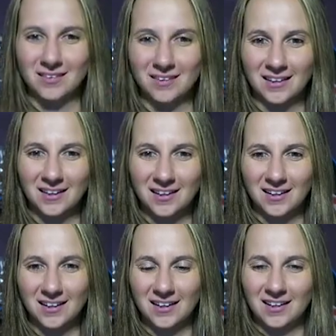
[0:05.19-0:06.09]
Two,
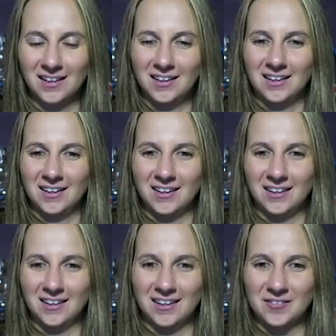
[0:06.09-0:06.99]

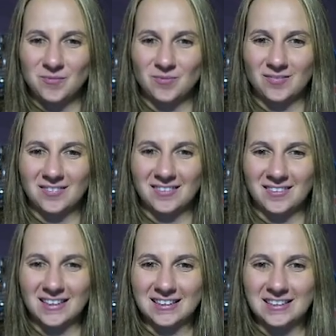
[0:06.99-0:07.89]
one, go!
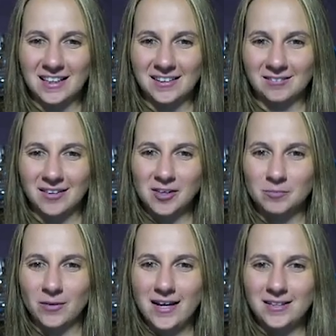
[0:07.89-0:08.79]
Let's see.
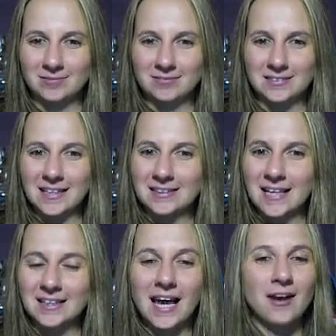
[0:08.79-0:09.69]
Oh, wait. That's
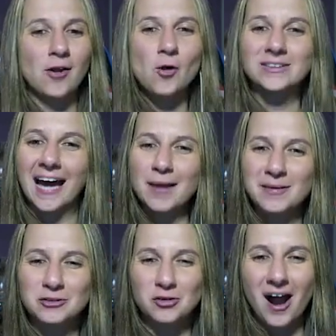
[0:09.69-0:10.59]
actually, I don't know, it's gotta
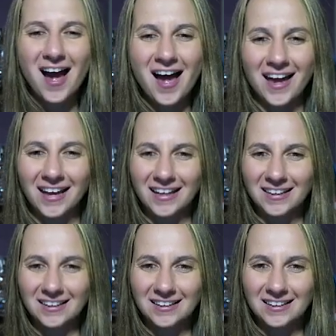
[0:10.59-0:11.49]
be
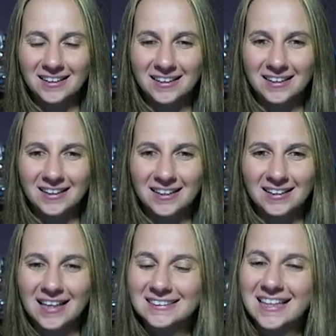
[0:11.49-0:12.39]
dry.
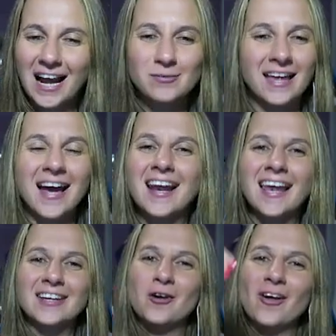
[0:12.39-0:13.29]
That's got they gotta
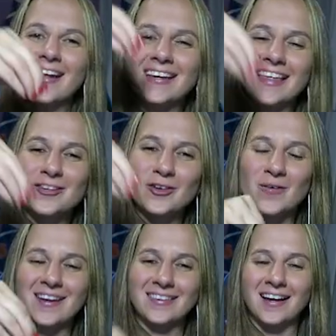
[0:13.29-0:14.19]
like, you know how like they
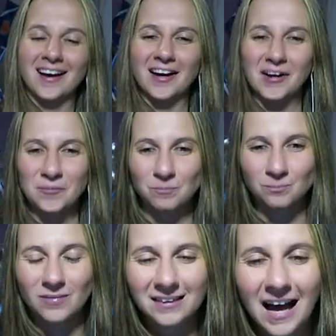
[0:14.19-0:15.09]
do it in the, um,
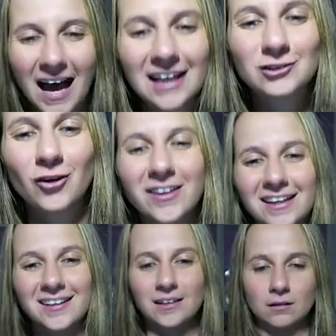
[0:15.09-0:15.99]
the hot dog
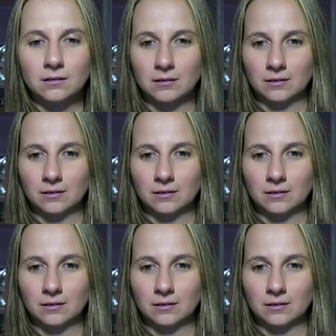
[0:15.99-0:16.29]
eat?